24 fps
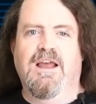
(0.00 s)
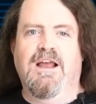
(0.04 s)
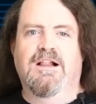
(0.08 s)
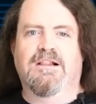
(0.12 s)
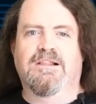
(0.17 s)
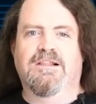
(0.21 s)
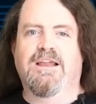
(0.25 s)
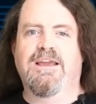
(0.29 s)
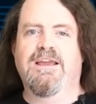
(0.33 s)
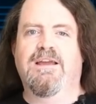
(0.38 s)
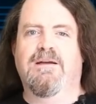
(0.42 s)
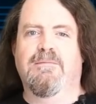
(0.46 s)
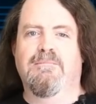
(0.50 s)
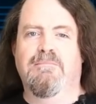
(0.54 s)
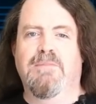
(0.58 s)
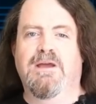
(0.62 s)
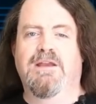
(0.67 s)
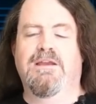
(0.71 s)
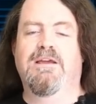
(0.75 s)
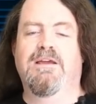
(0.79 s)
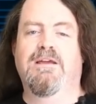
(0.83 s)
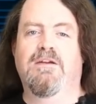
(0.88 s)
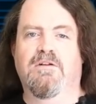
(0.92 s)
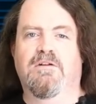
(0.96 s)
Like
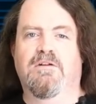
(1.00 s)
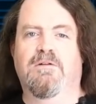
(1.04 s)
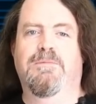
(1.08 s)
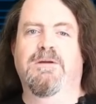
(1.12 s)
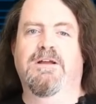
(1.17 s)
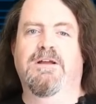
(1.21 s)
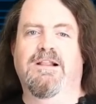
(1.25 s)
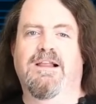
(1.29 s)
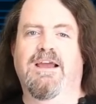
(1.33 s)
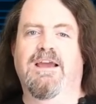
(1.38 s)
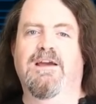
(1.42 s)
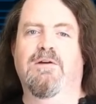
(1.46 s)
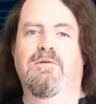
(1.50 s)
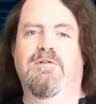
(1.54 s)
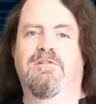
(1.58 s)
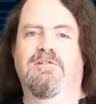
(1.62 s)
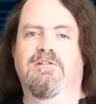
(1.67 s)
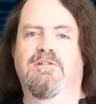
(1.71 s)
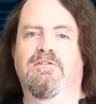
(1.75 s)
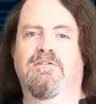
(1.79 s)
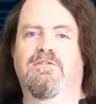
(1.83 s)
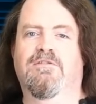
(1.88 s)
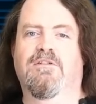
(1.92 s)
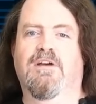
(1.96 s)
many European
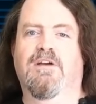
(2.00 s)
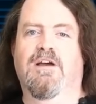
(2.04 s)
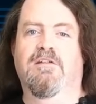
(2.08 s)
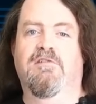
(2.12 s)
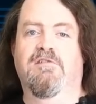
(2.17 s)
languages,